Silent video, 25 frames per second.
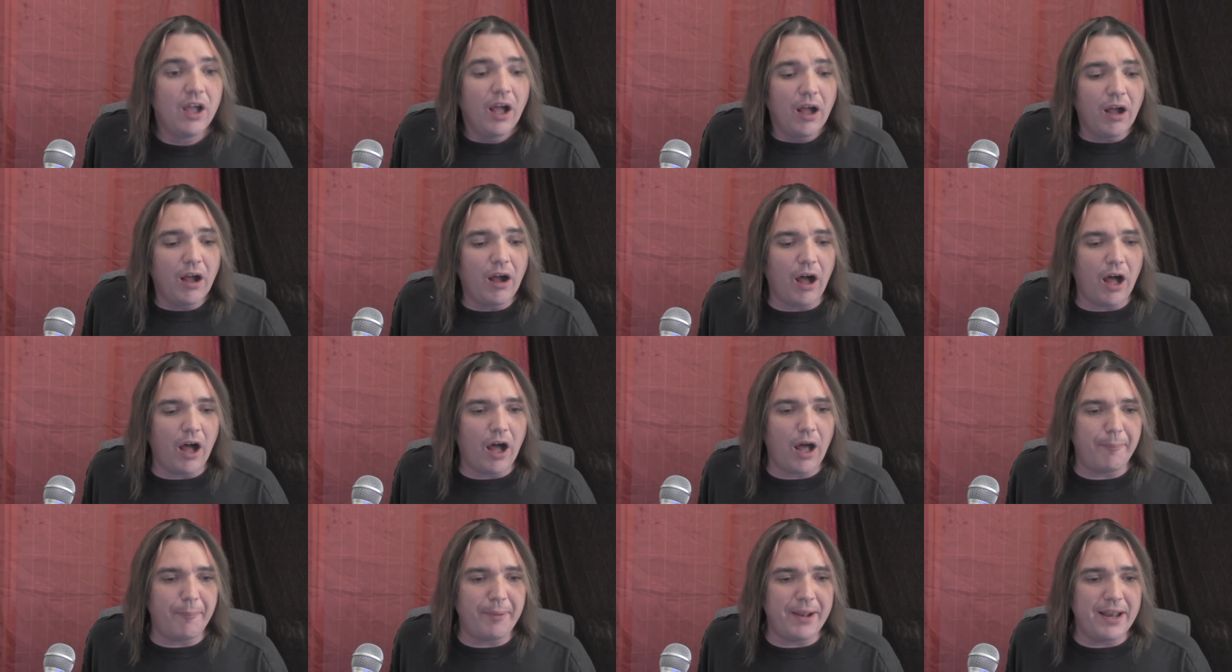
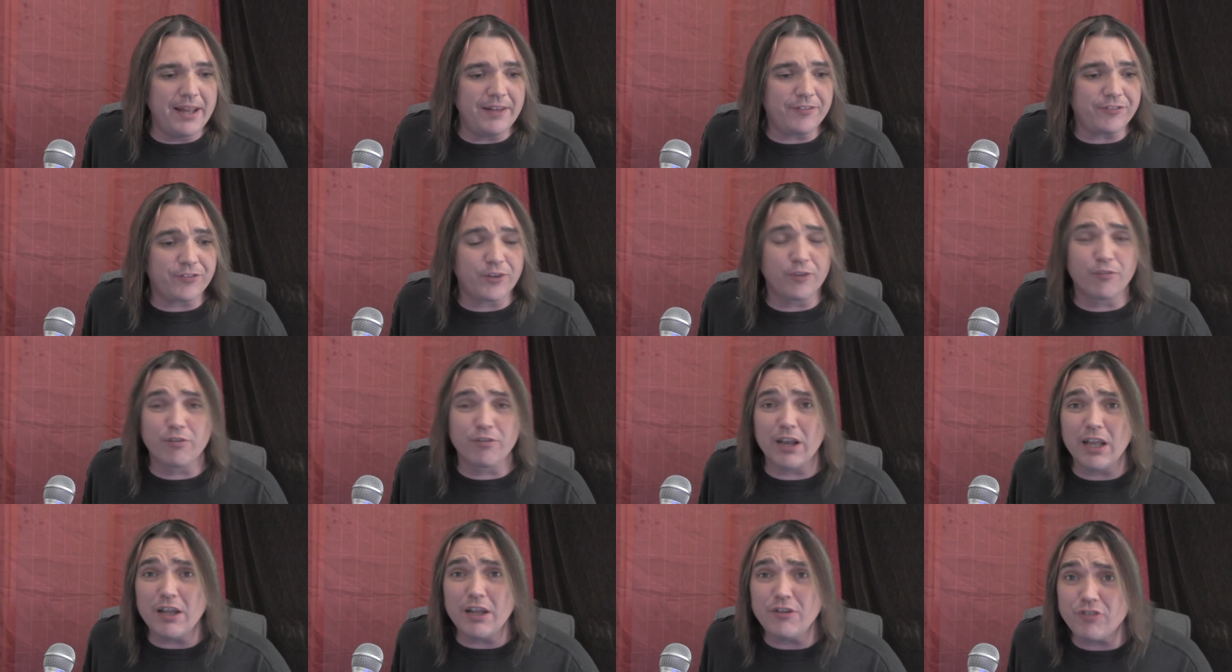Oh, but it's the
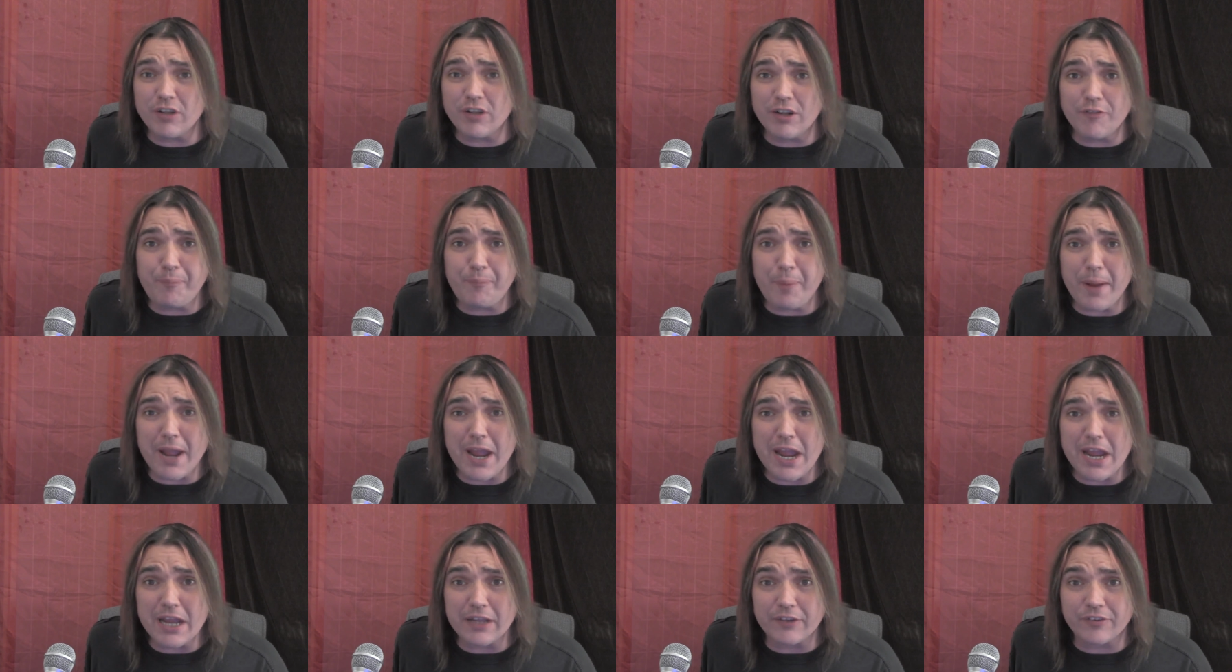religion of
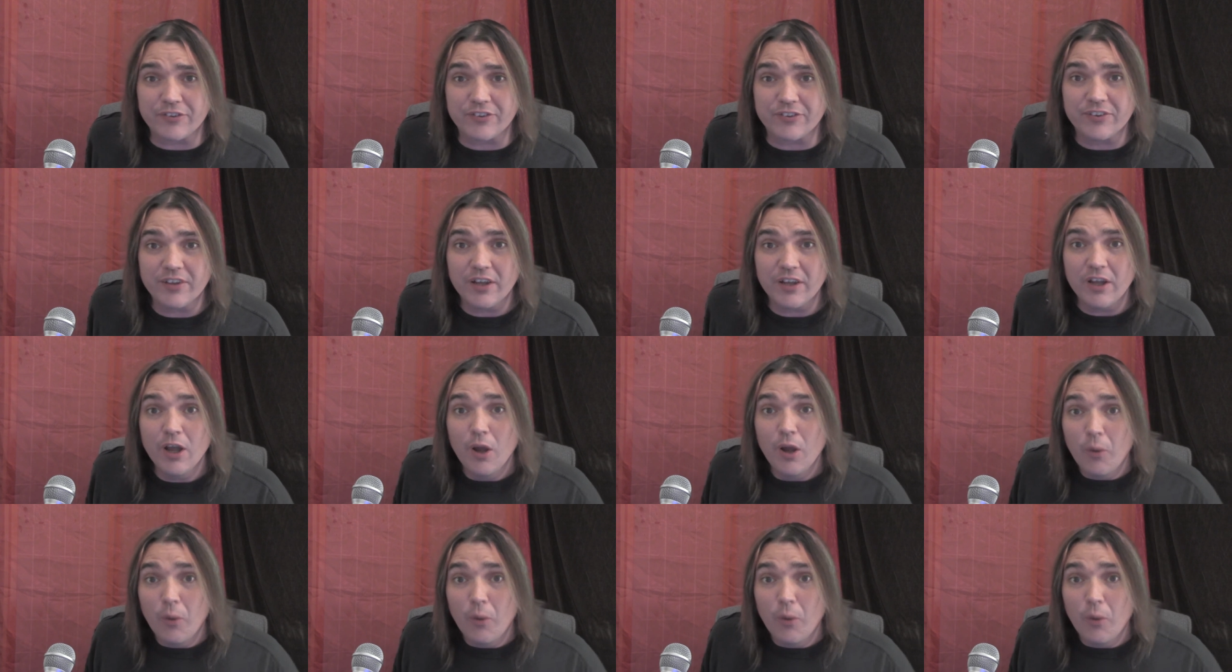peace.